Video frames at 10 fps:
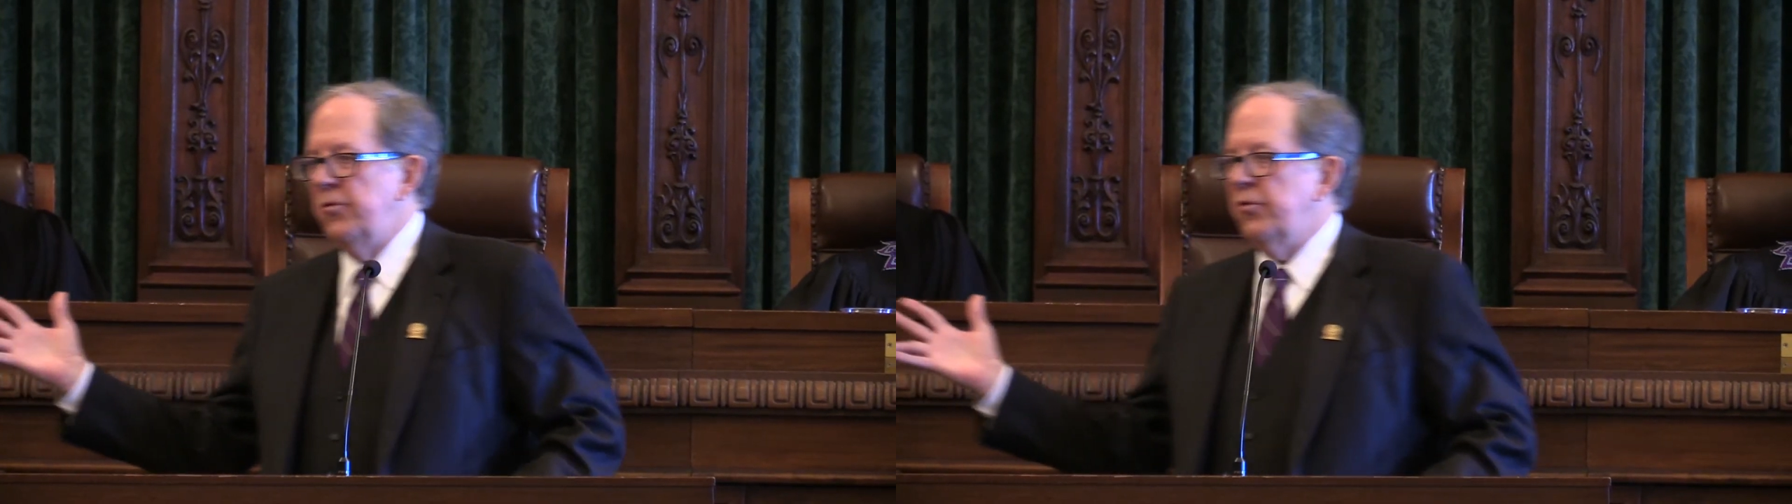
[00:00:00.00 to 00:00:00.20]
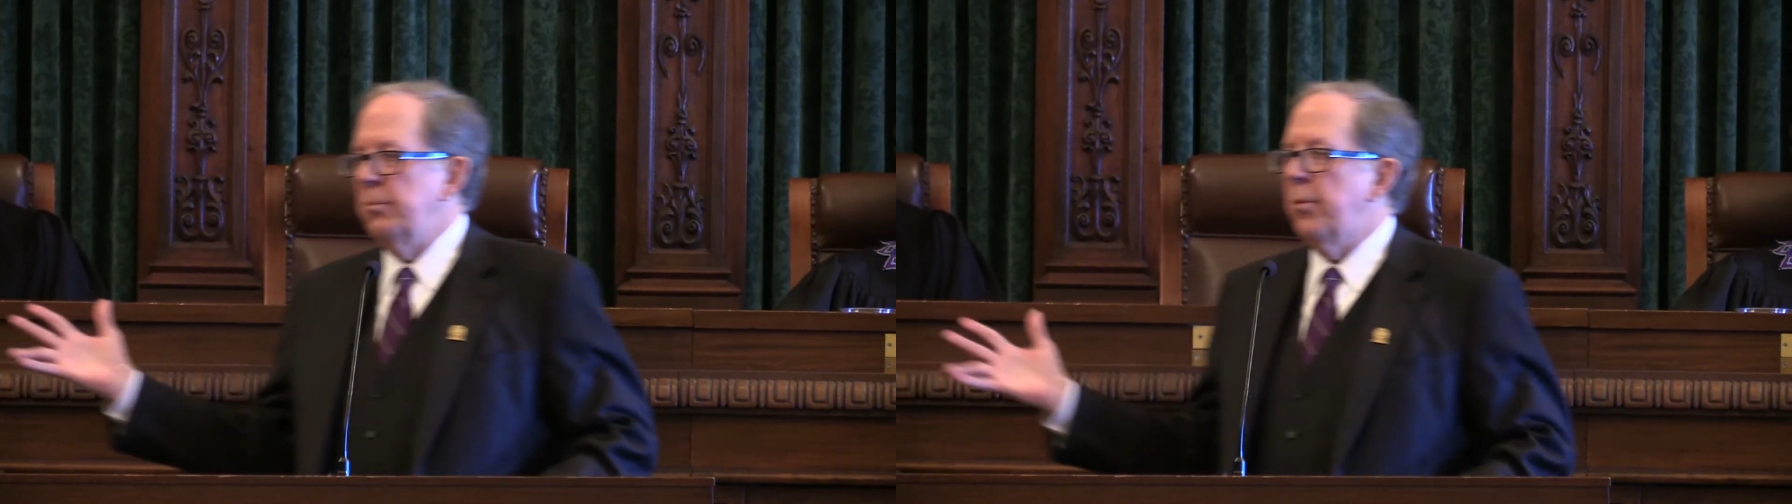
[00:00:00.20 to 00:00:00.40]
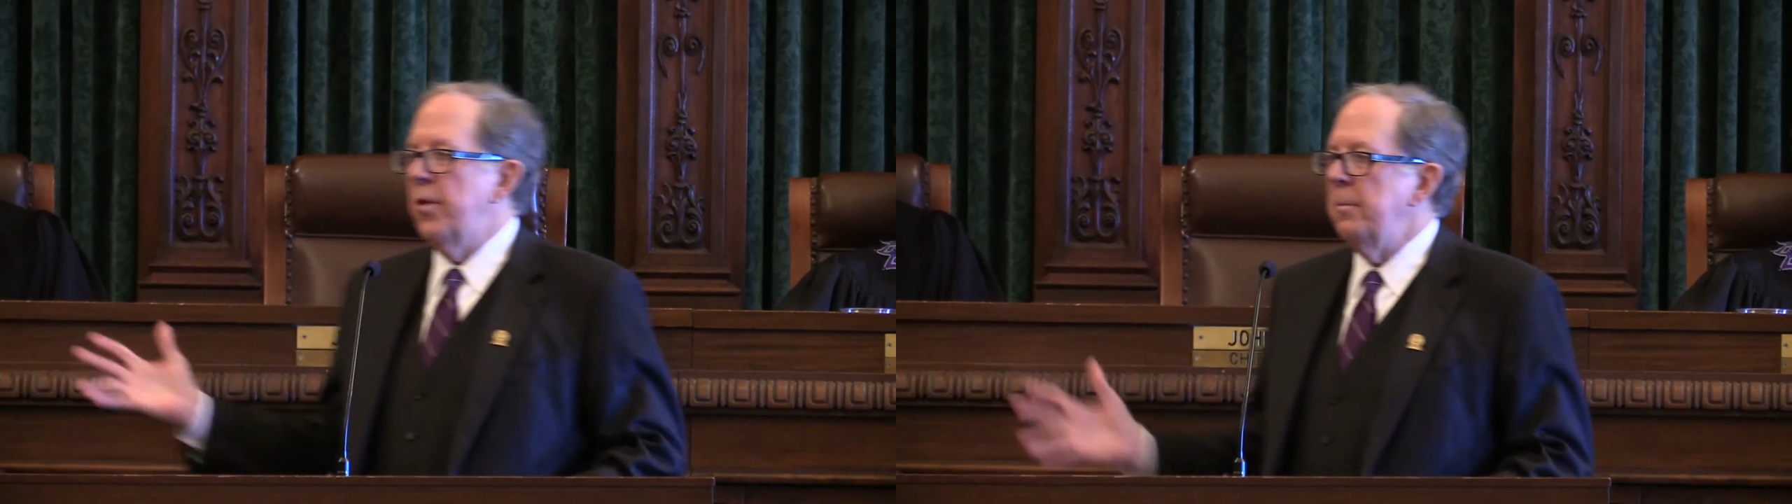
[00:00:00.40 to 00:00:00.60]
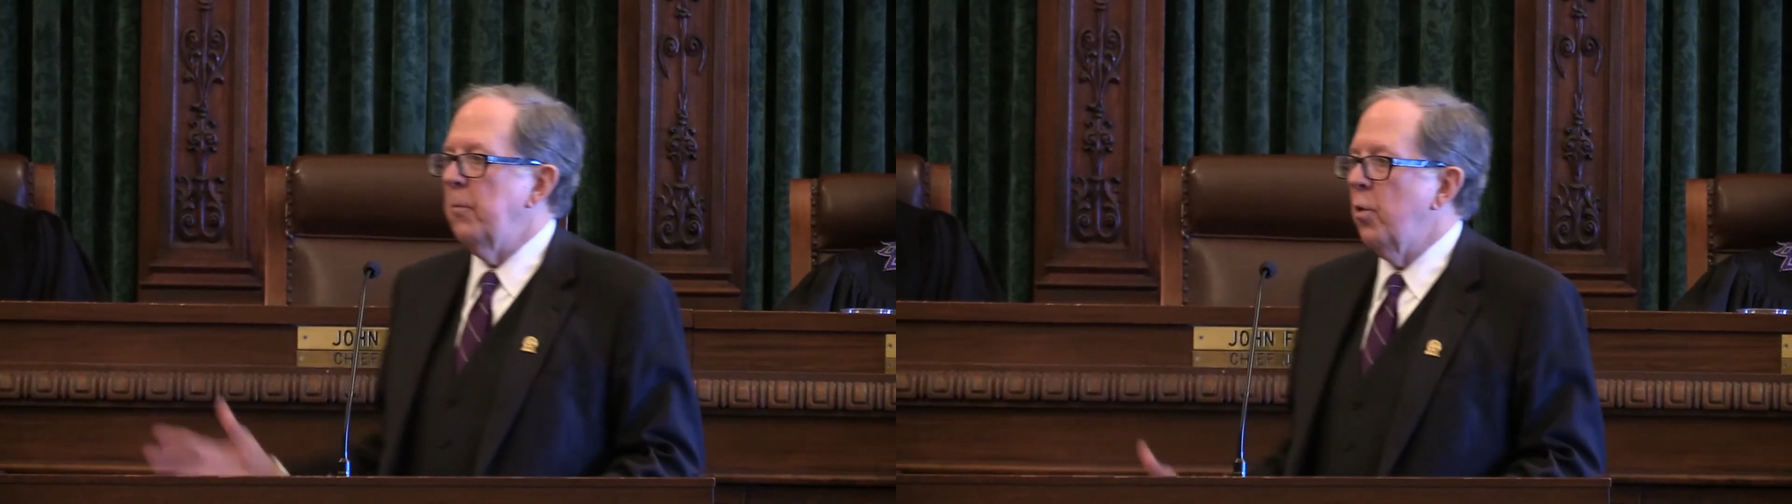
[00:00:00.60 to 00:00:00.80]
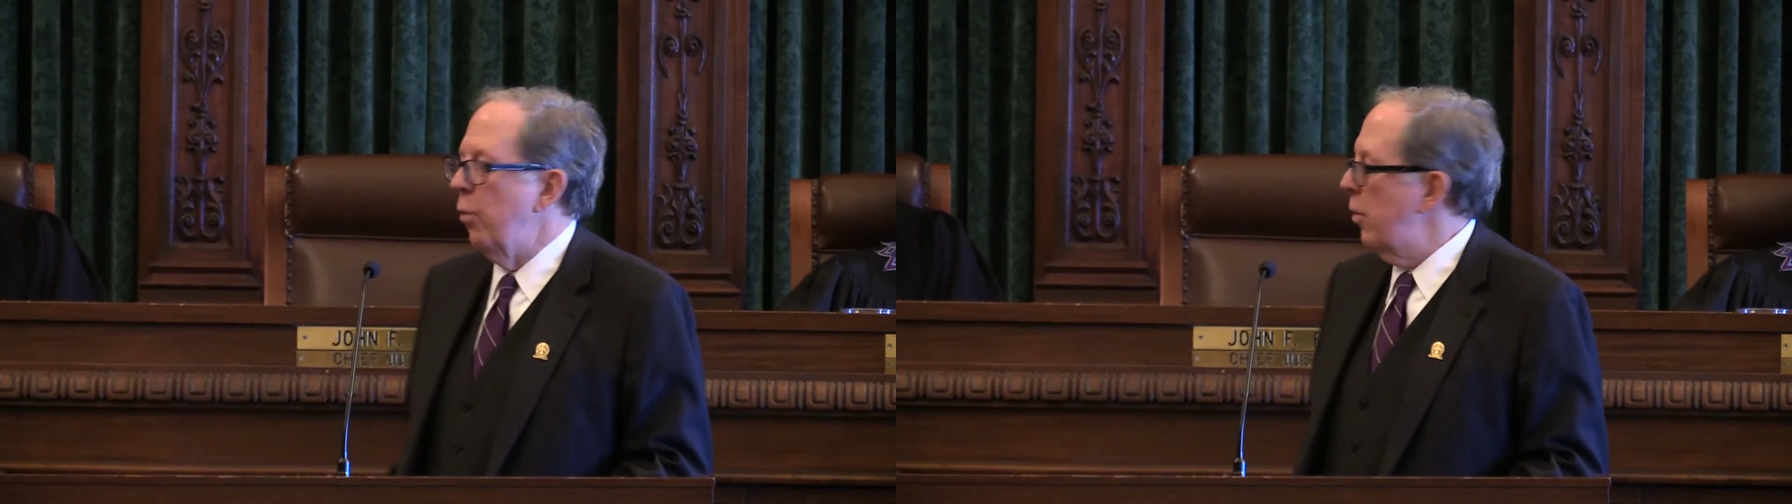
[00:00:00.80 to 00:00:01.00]
Supreme
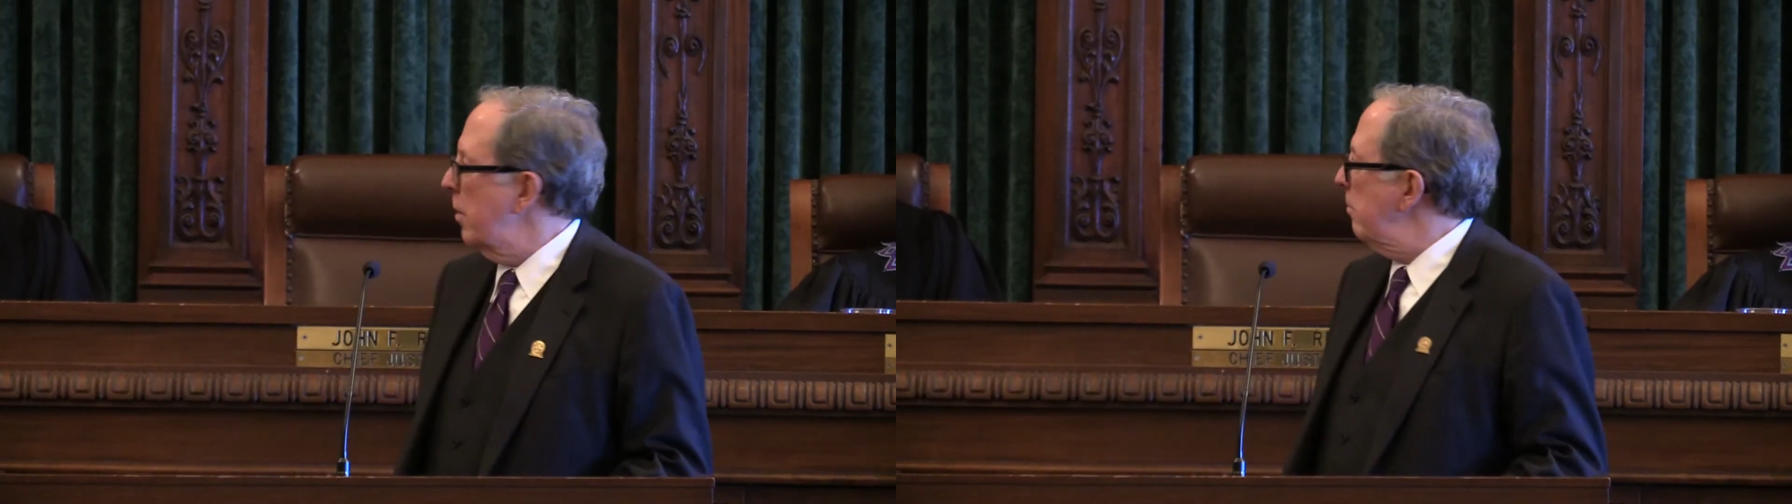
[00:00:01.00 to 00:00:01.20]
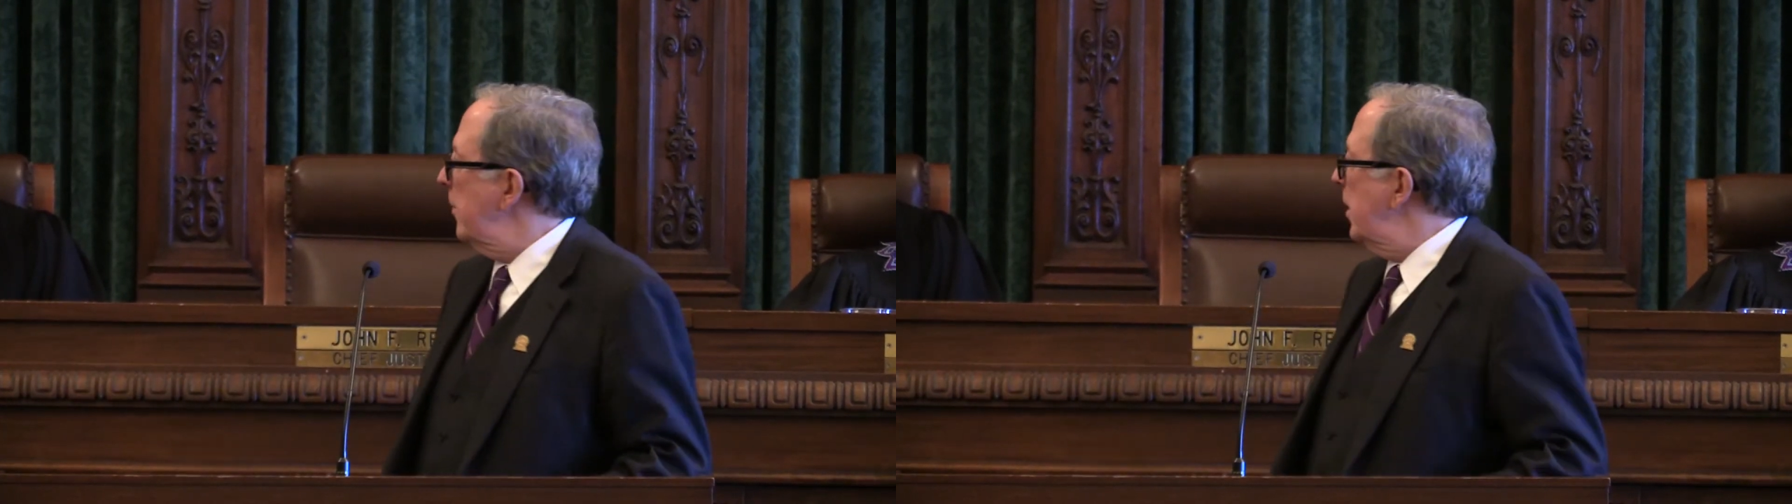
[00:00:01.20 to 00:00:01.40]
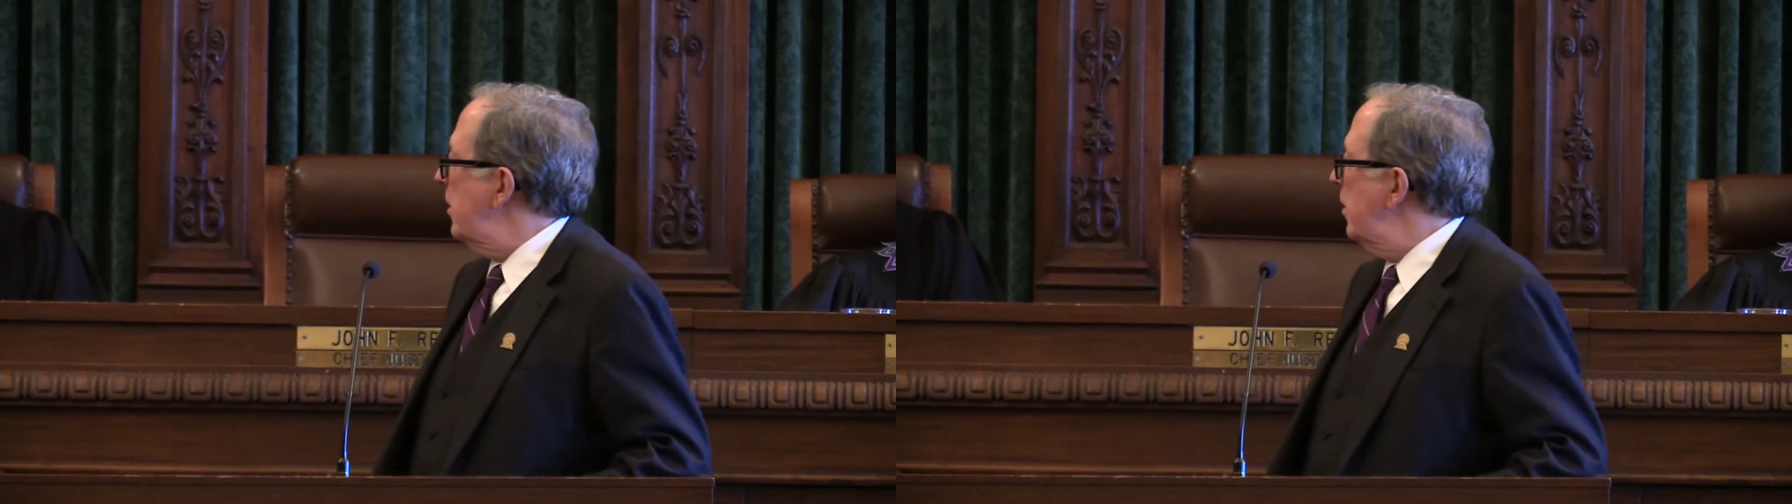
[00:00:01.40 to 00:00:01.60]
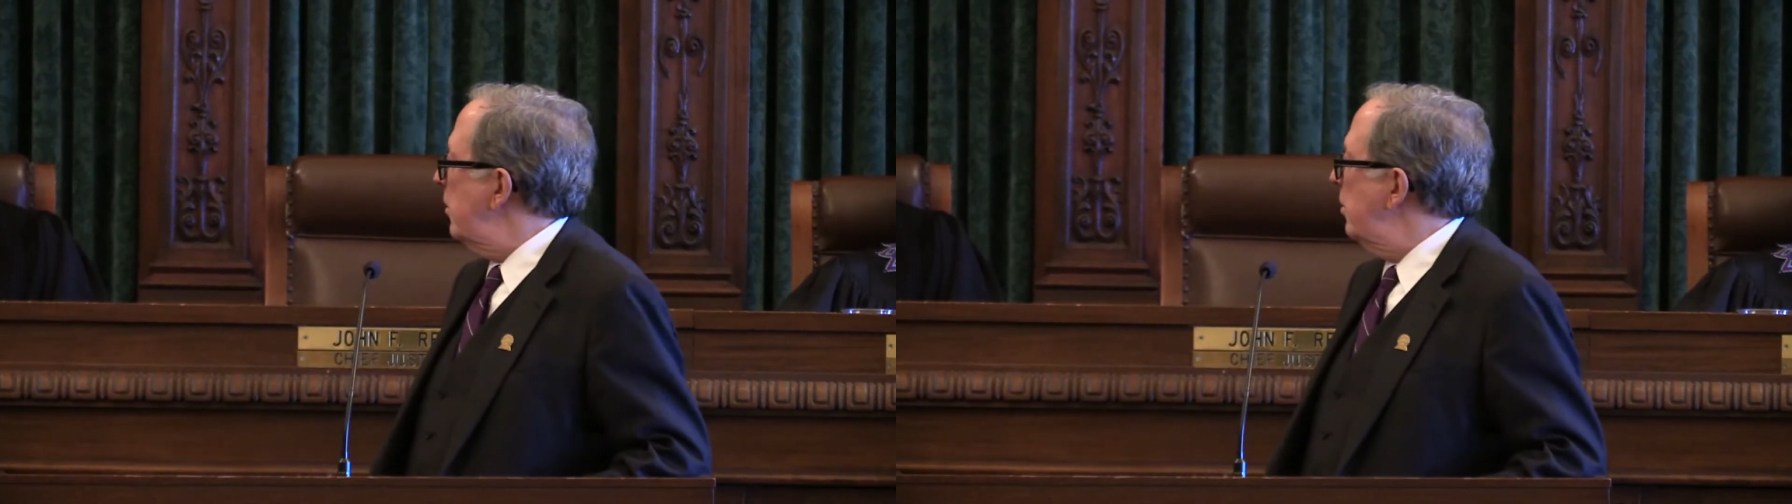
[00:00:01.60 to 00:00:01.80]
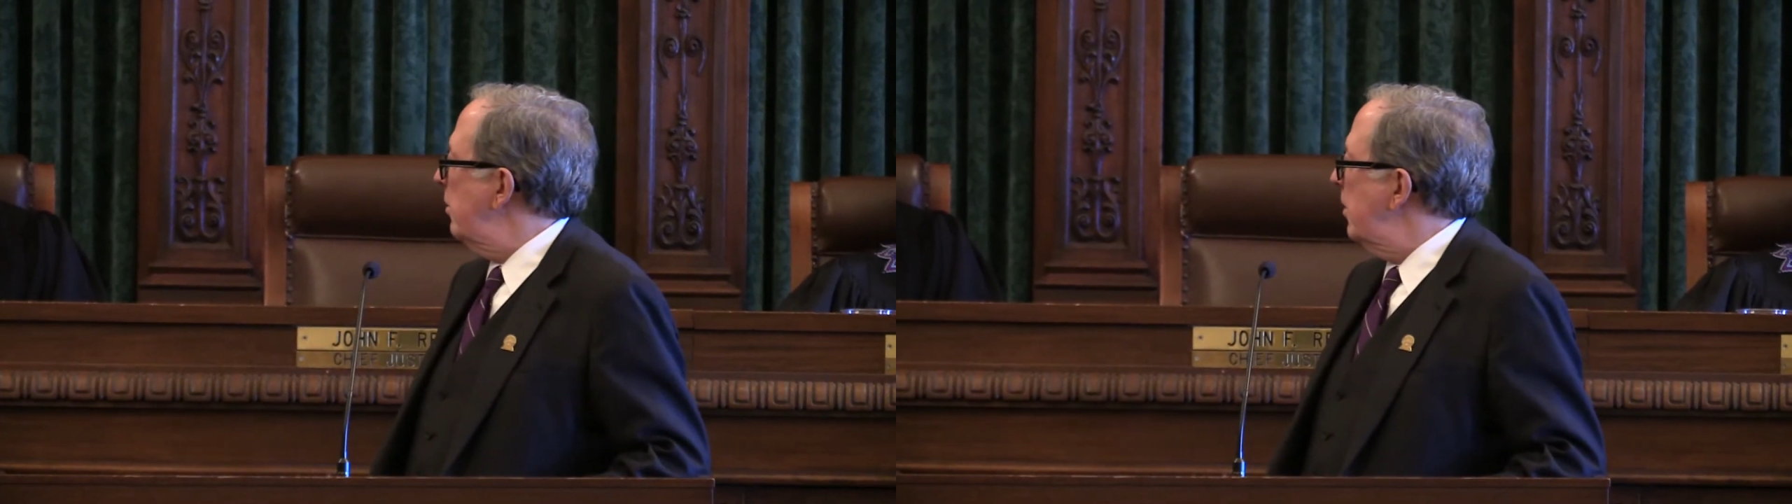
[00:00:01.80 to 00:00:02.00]
Court and who